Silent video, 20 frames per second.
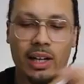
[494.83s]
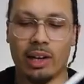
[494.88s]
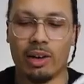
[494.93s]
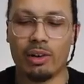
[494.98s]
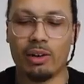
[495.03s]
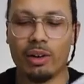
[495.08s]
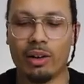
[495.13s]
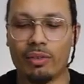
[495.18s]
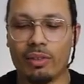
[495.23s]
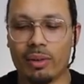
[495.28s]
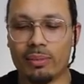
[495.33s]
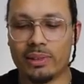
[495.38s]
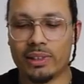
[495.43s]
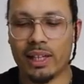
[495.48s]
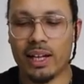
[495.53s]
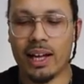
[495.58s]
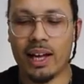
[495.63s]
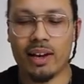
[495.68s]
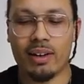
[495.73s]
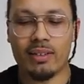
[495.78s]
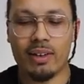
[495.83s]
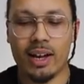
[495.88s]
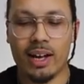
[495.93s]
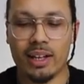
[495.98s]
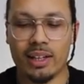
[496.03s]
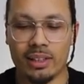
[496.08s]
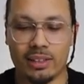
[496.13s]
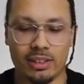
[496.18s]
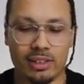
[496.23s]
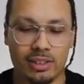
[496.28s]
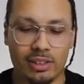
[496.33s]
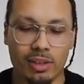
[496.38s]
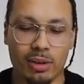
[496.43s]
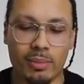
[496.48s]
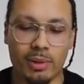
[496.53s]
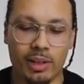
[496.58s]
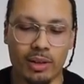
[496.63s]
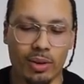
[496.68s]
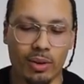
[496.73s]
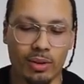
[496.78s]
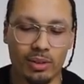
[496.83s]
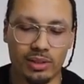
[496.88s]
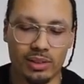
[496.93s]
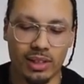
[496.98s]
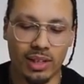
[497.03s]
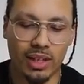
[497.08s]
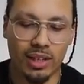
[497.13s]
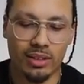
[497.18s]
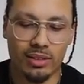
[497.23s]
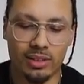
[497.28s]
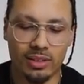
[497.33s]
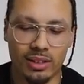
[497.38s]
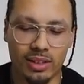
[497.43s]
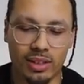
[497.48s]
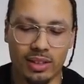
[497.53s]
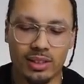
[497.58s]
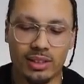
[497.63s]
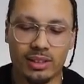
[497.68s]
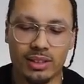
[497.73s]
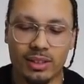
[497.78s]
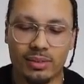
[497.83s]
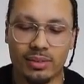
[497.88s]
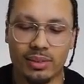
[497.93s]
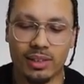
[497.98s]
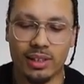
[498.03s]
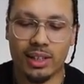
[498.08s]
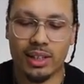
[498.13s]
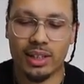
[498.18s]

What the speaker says: I don't know if I'm saying it right because there's so many holes and angles and all these different